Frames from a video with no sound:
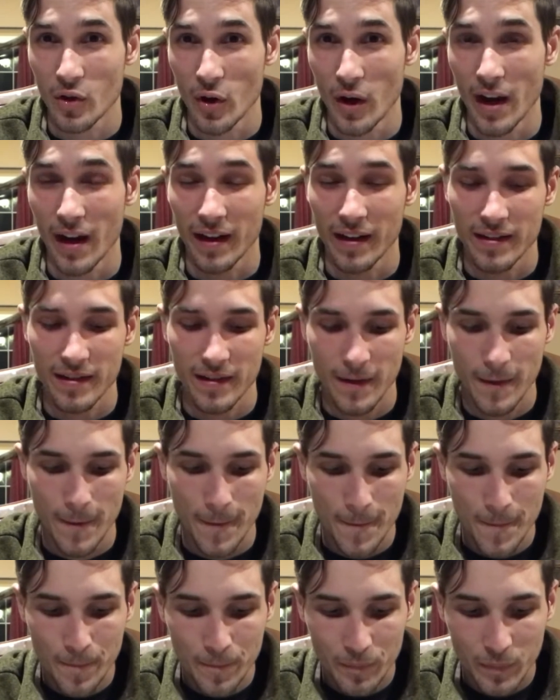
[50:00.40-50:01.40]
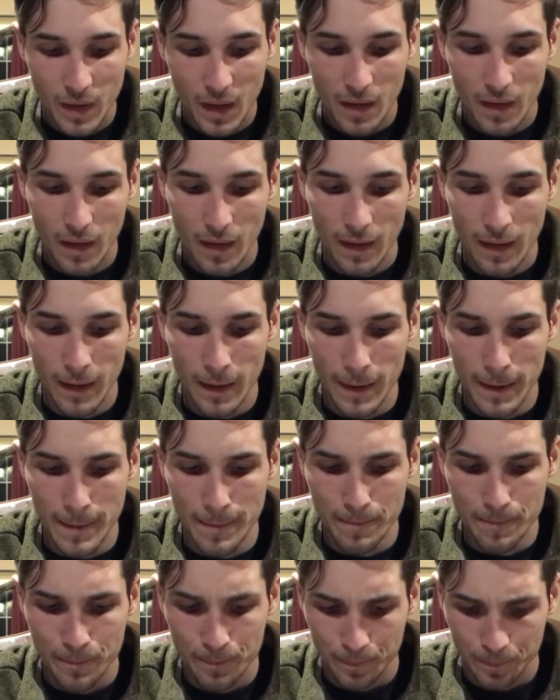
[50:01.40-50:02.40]
correct.
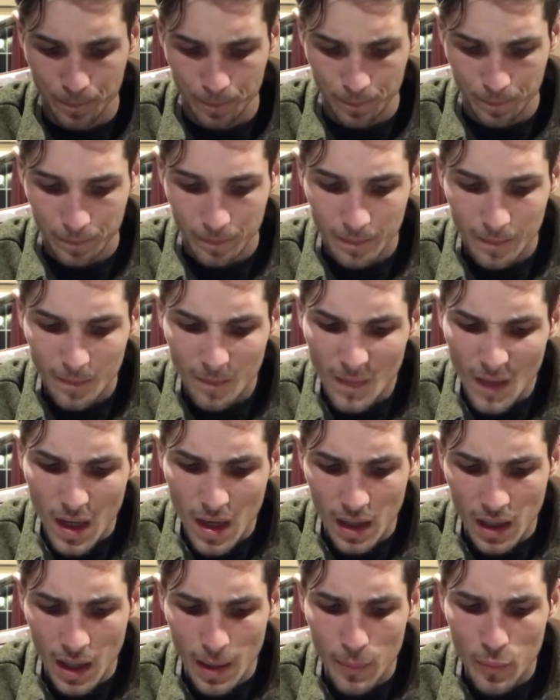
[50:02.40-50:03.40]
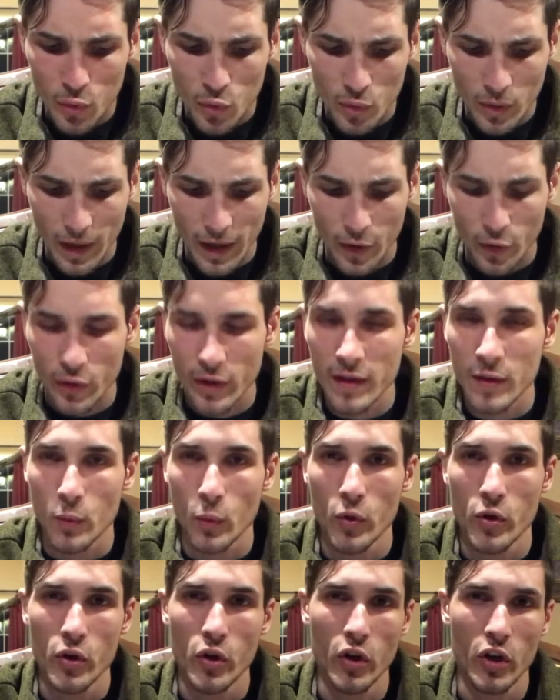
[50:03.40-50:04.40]
A couple areas
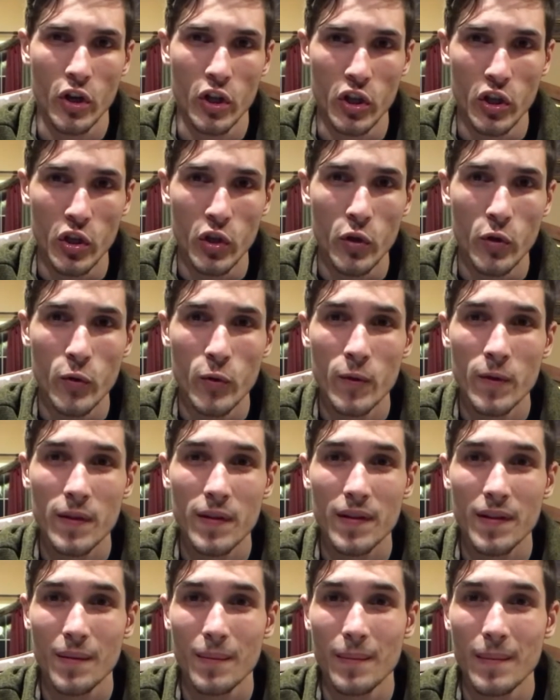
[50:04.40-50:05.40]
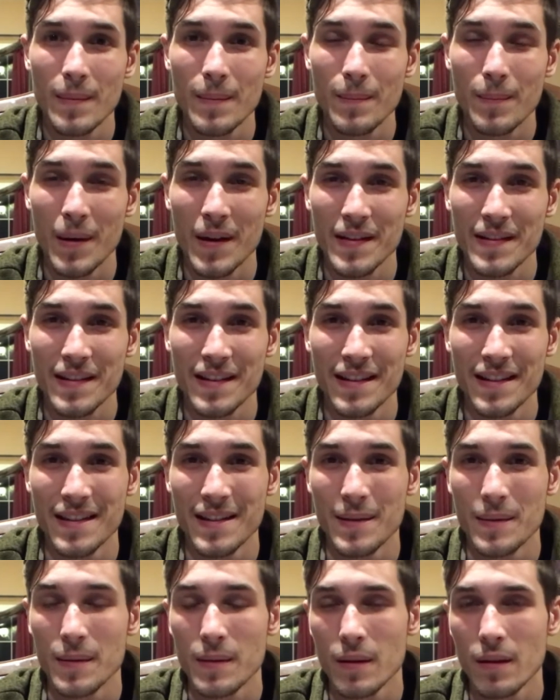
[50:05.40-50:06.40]
where you're going to use
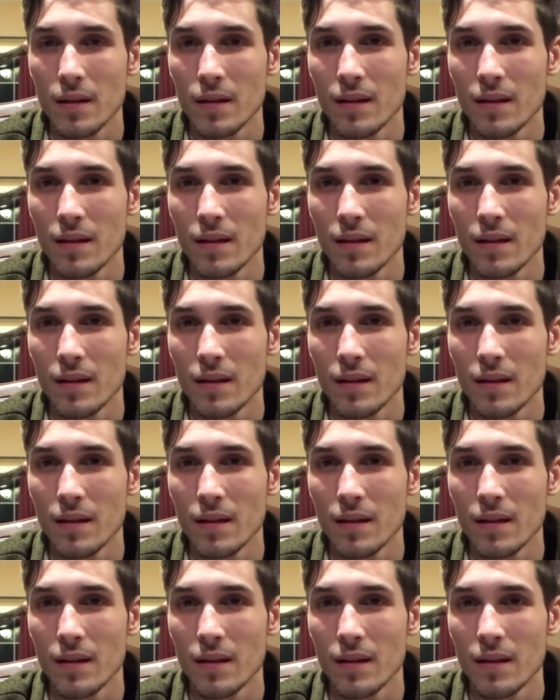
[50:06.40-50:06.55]
buses,